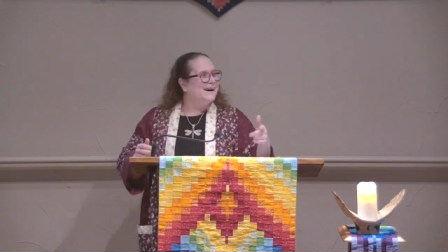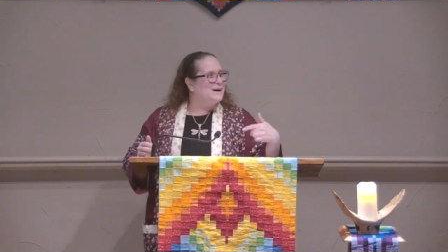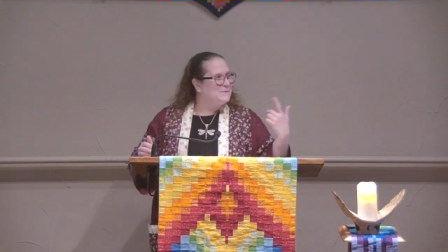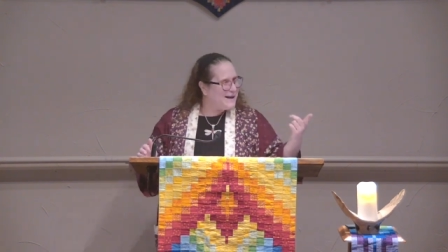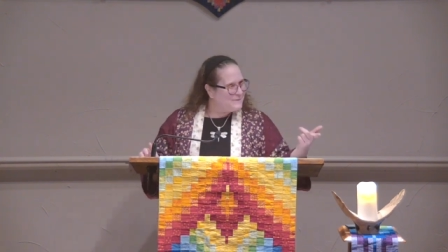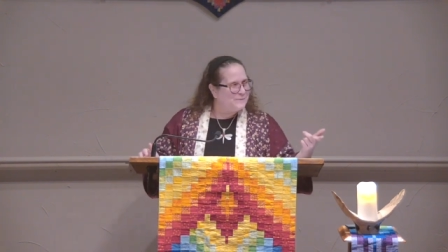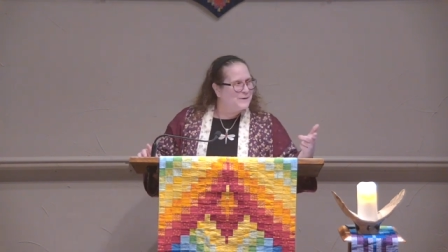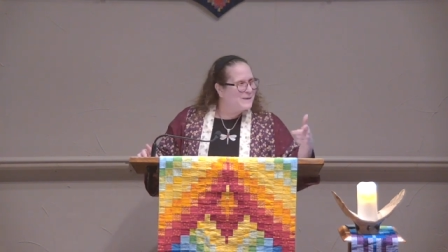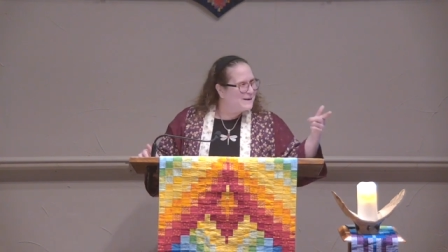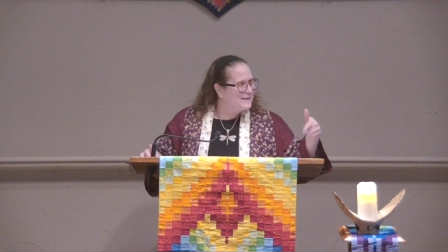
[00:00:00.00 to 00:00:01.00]
And
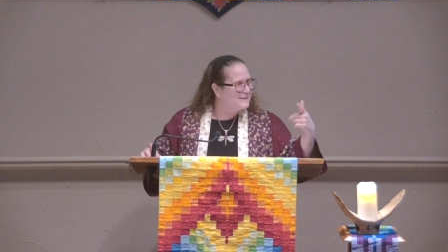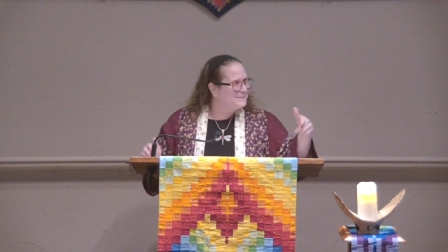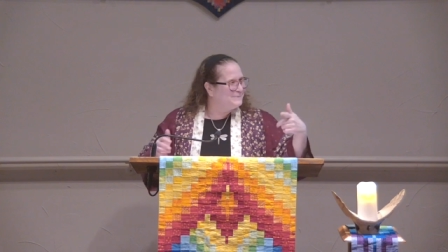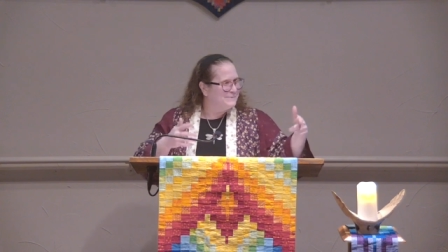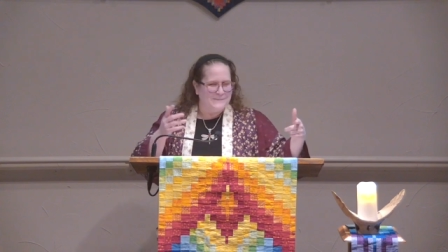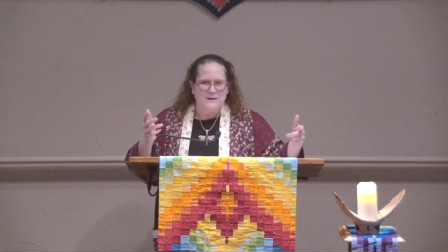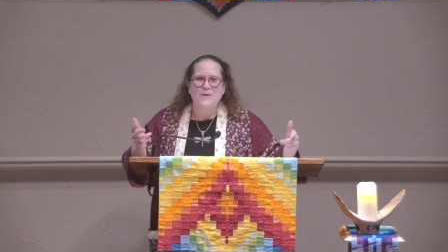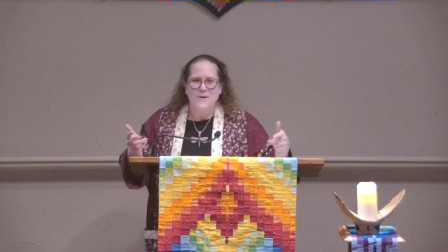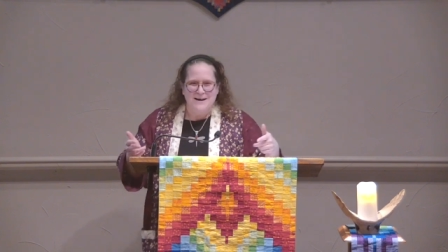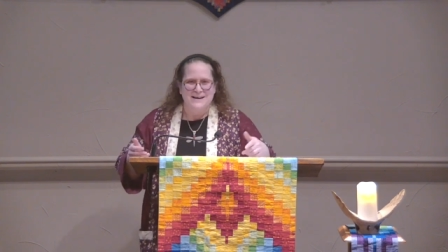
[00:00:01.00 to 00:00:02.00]
for the
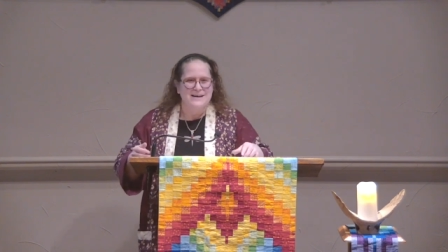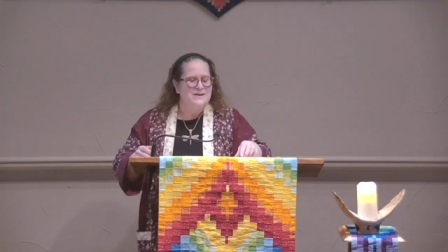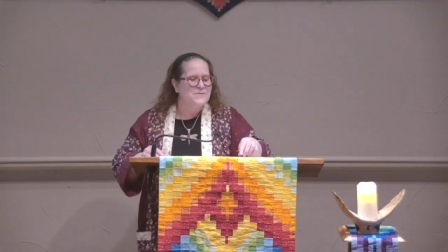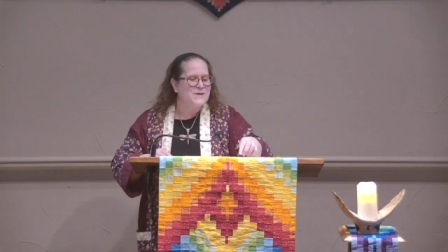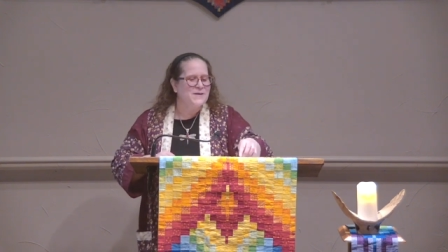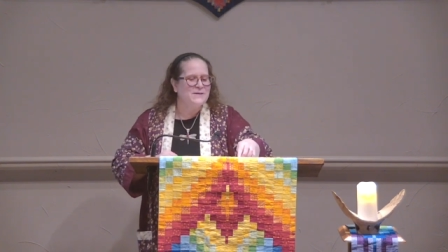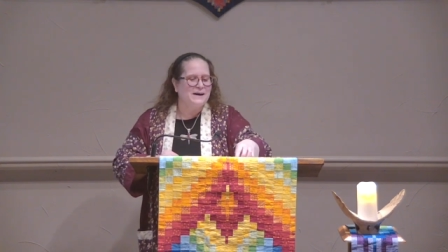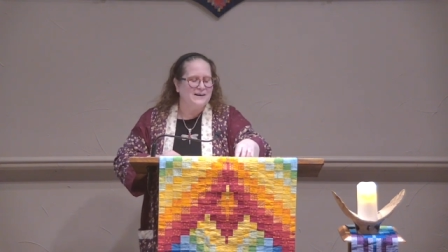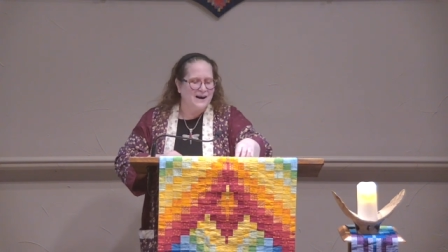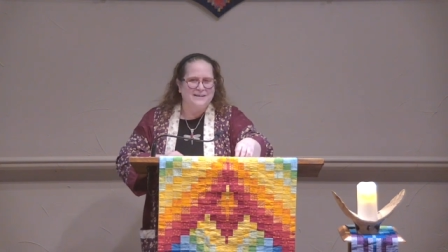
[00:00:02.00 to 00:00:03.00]
recording,
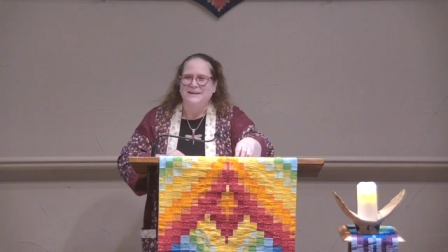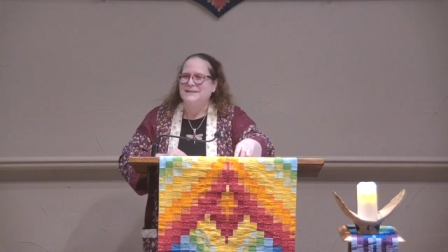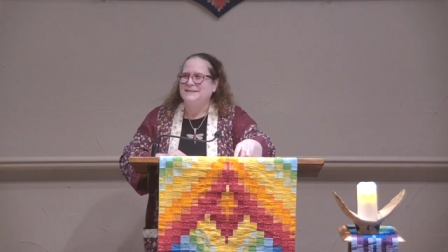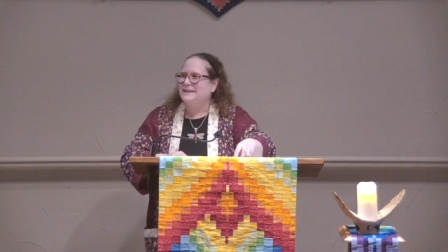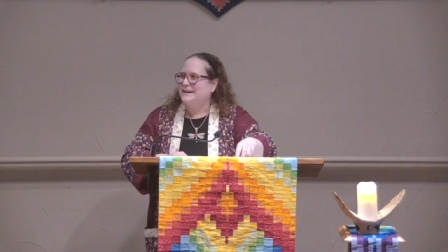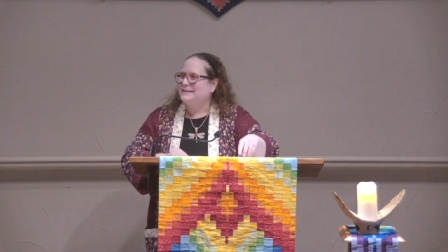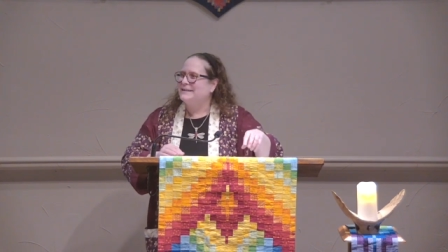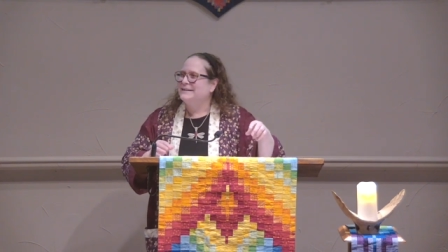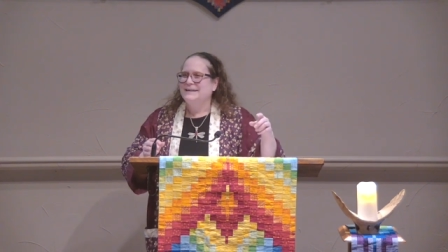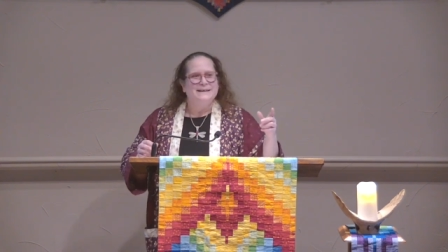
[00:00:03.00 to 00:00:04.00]
a congregant
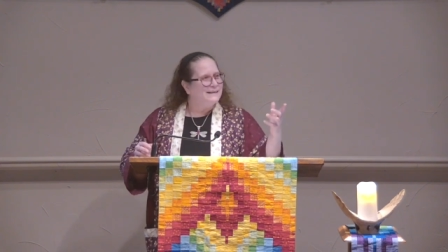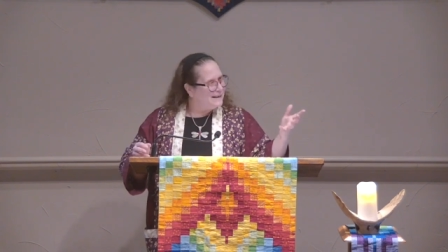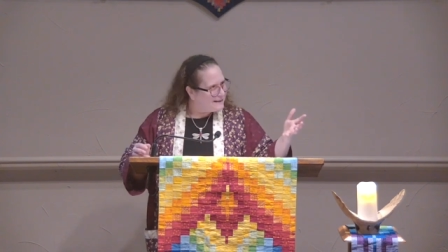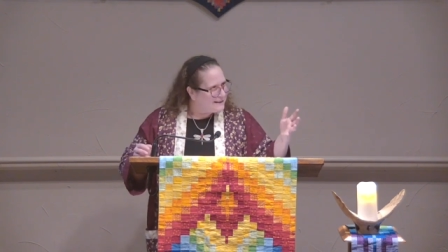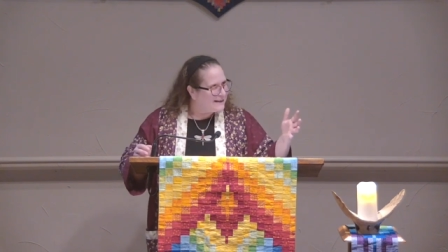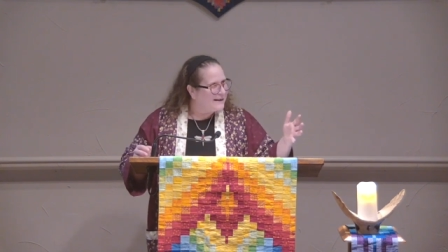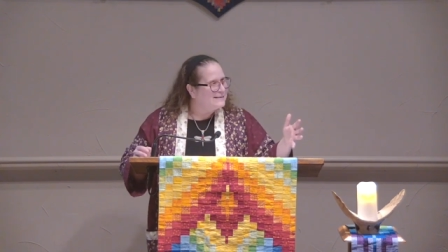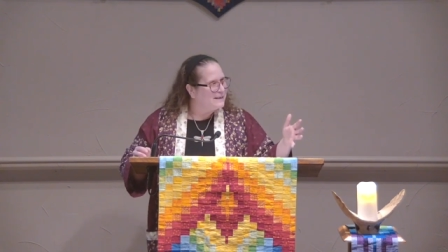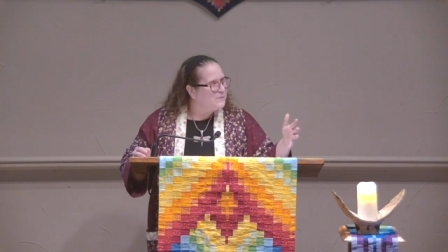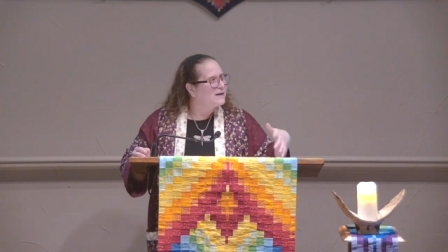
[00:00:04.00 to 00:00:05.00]
said
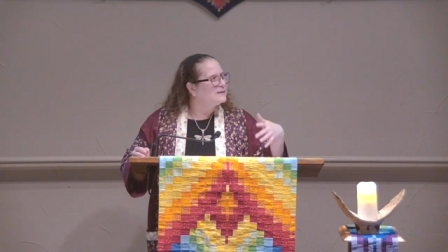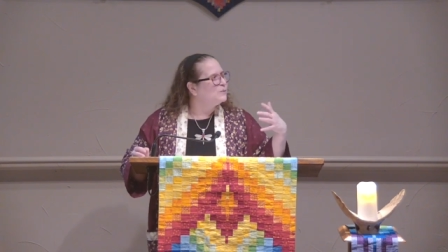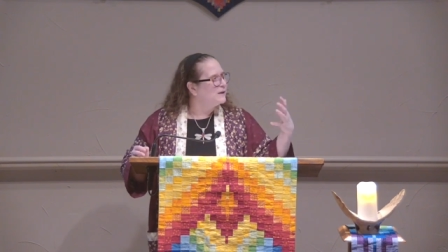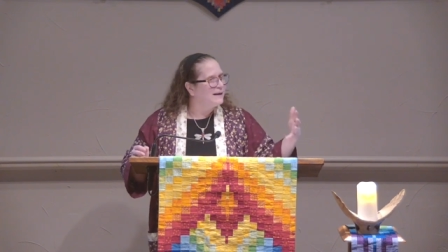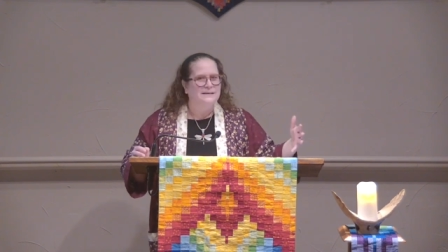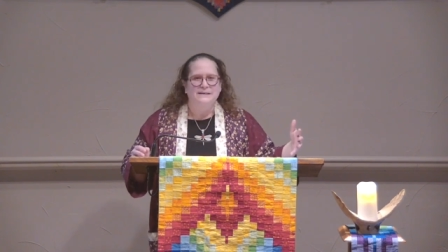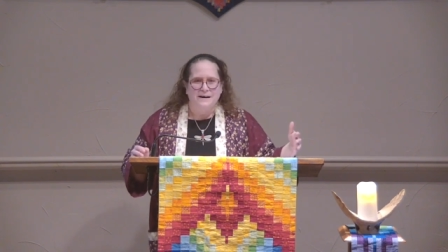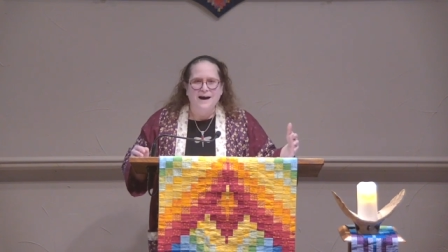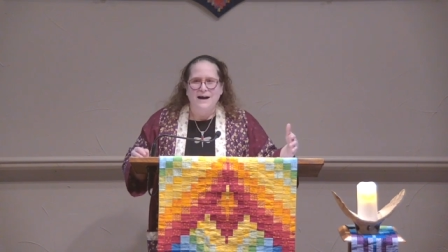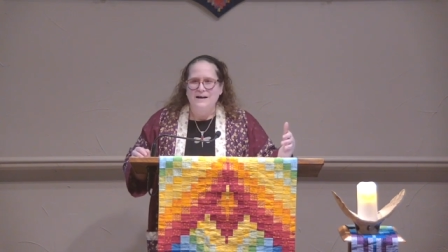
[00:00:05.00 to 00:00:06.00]
that CPS would likely
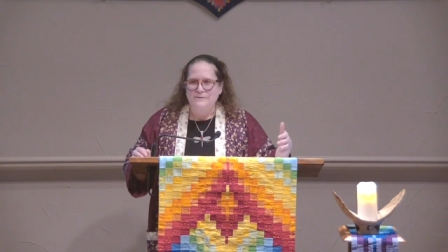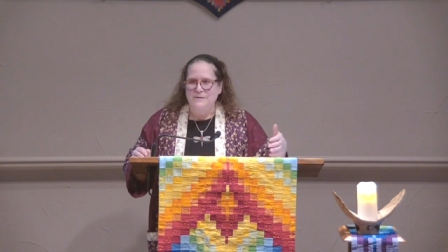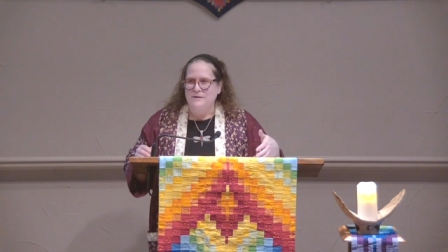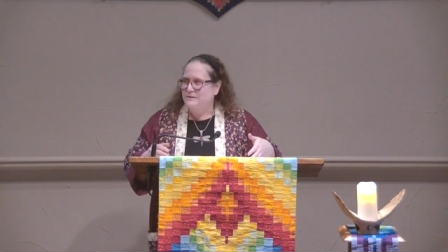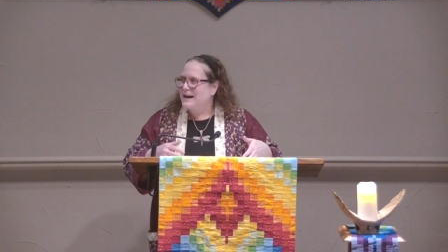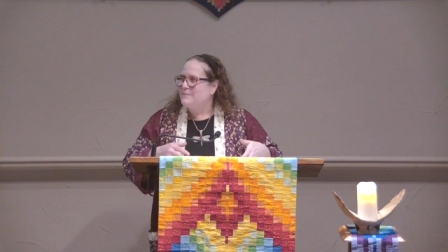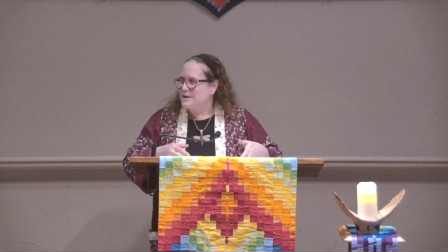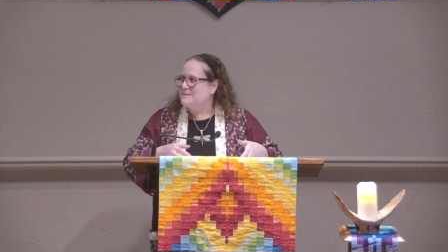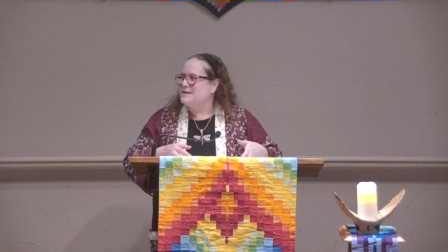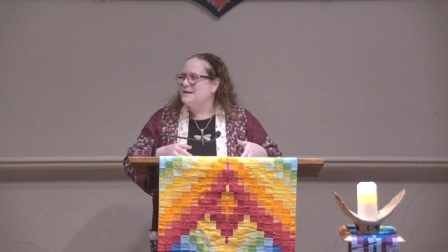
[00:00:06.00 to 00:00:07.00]
not have removed
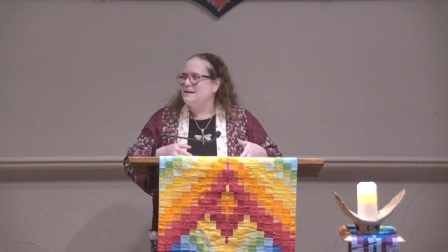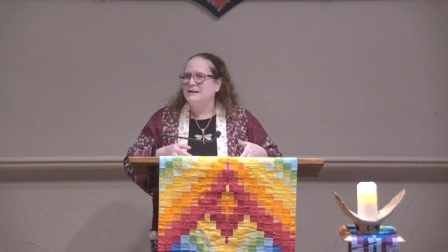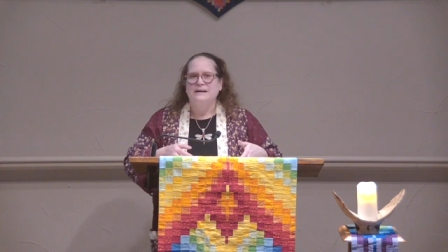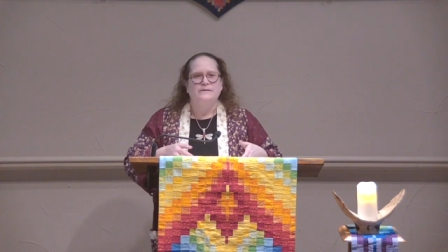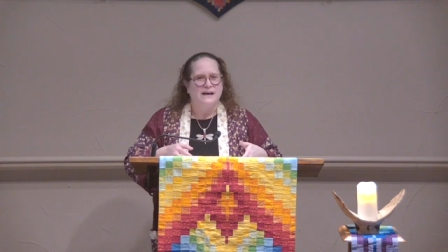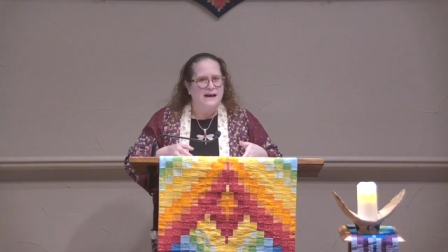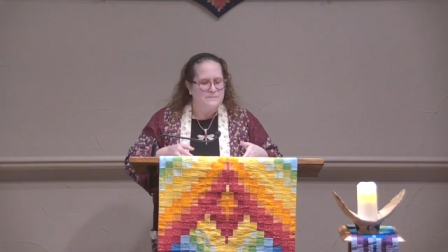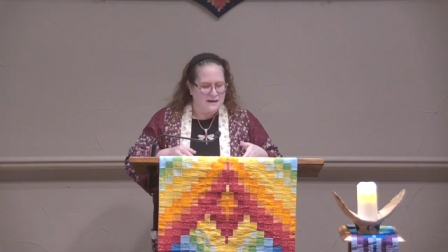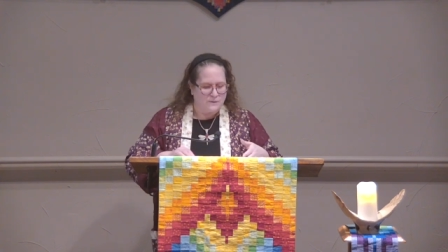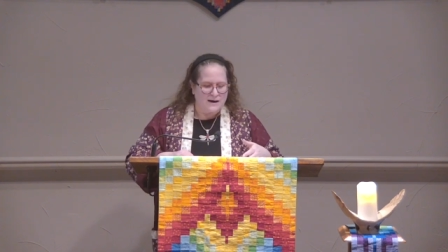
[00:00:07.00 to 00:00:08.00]
that baby if it
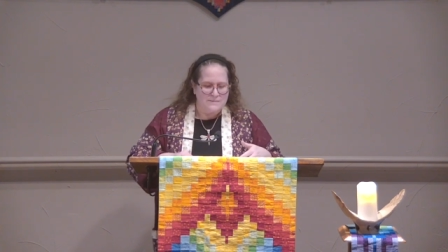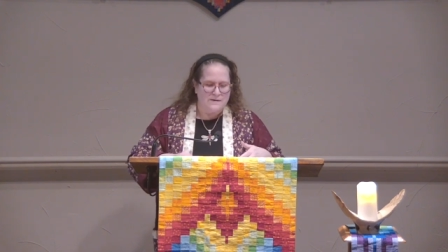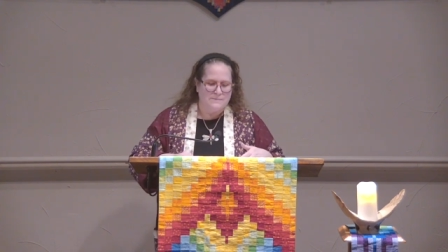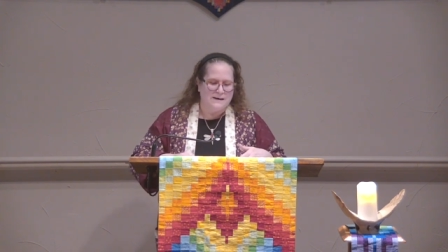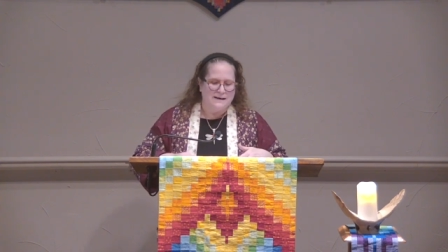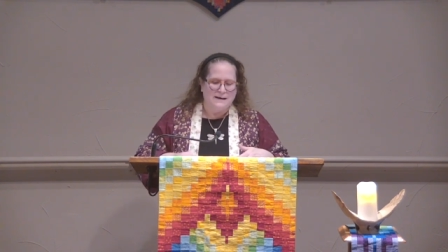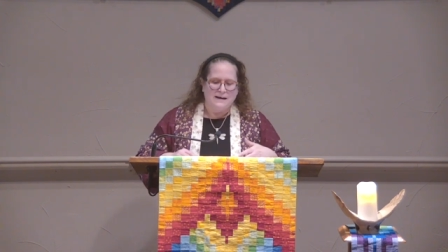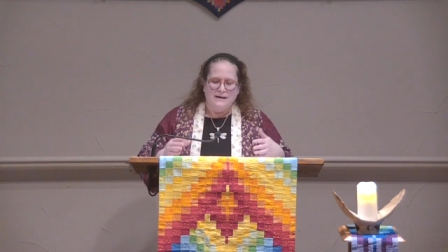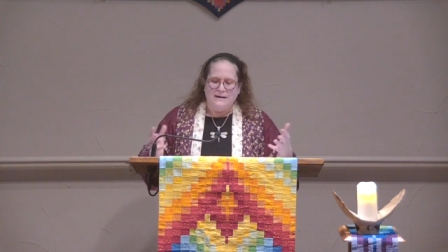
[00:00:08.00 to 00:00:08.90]
had been a white baby.